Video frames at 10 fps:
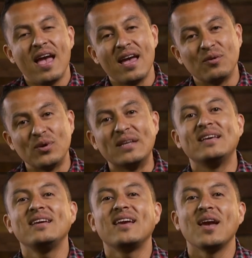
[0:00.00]
And when
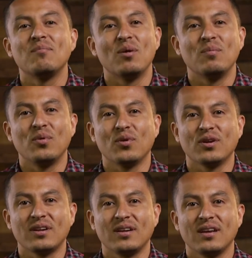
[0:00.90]
he came on
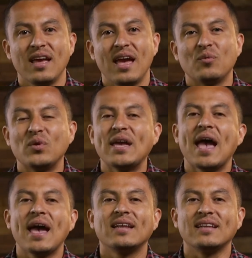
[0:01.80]
board and we
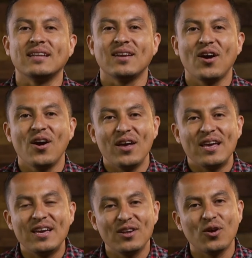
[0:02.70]
added
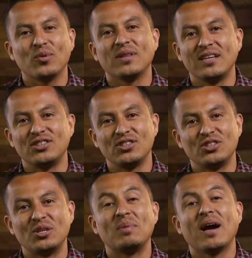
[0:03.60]
in our
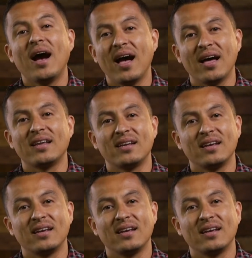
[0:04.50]
relationship God,